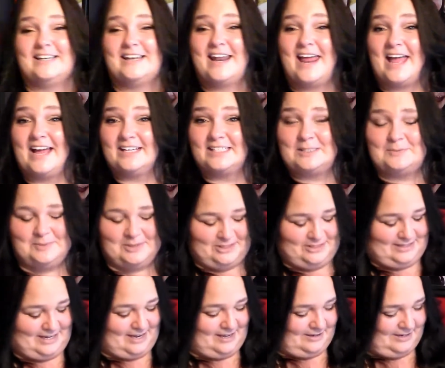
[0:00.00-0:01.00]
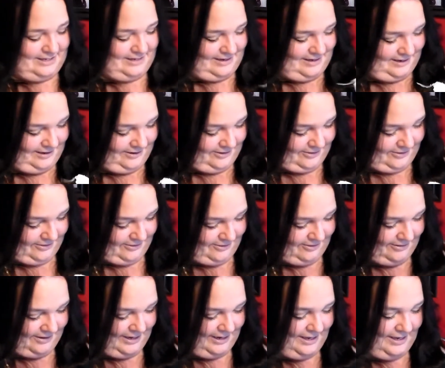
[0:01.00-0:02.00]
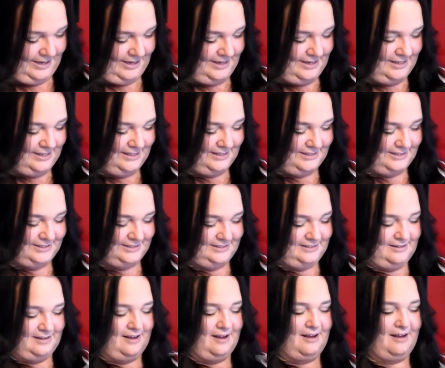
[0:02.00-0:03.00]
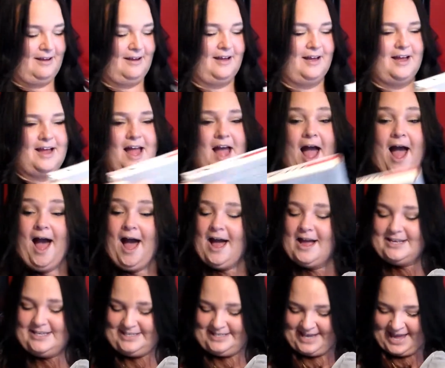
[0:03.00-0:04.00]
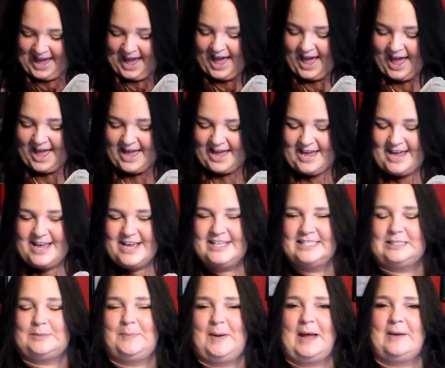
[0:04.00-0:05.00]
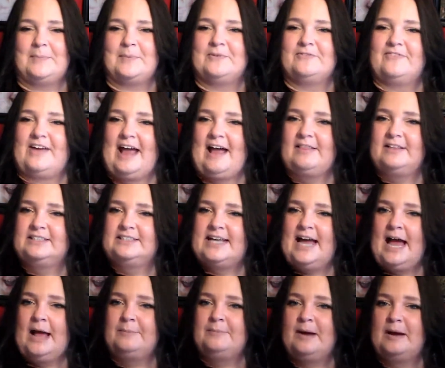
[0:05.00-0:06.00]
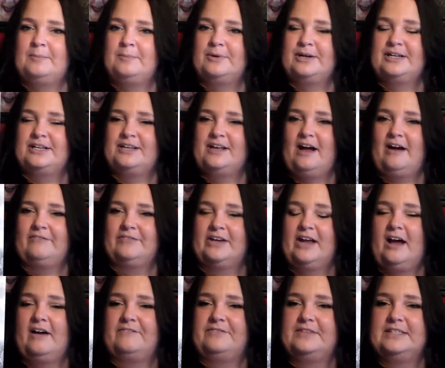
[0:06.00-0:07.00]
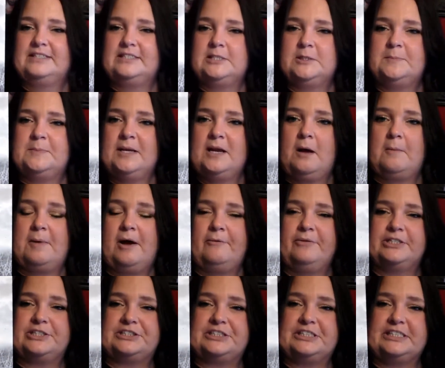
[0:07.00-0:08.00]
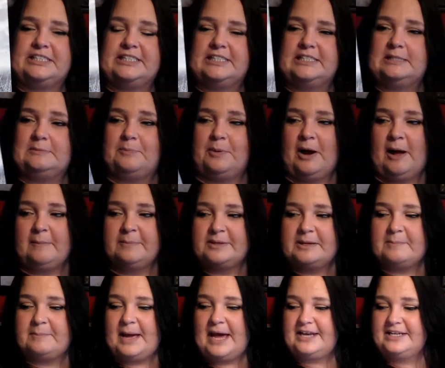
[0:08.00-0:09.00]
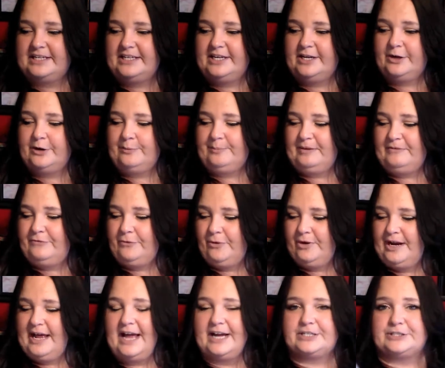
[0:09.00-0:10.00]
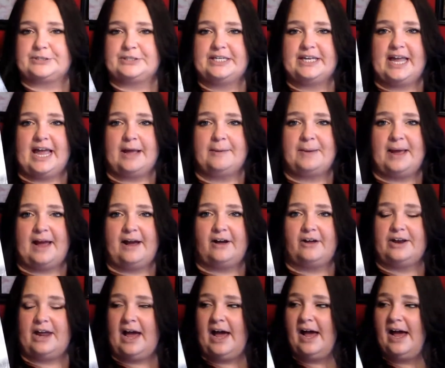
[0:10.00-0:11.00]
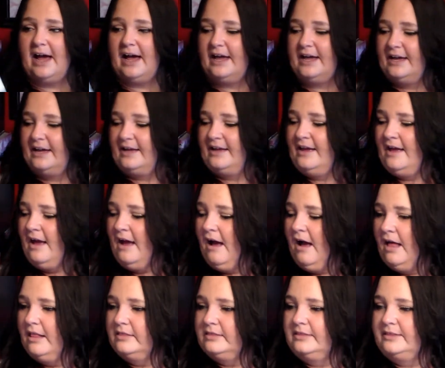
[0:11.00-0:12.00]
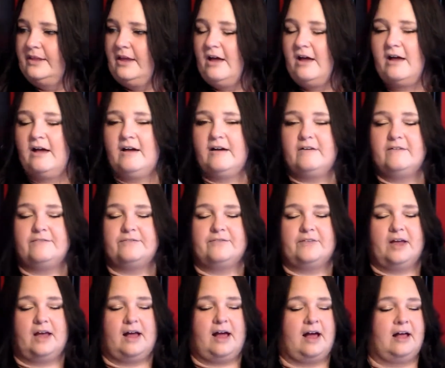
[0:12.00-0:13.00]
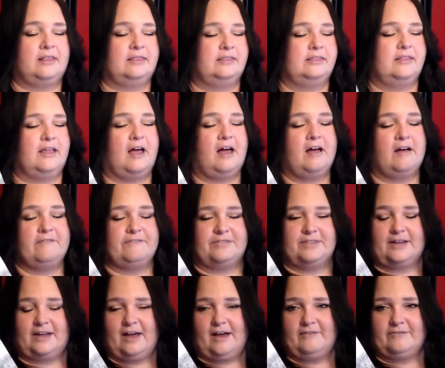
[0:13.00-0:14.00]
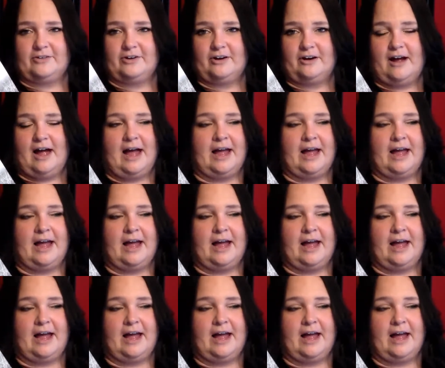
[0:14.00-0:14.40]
The next book down in here is, yay, it's Paper Valentine by Brenna Yovanoff. This has been on my wish list since probably about a year before it actually came out. I love I love the cover.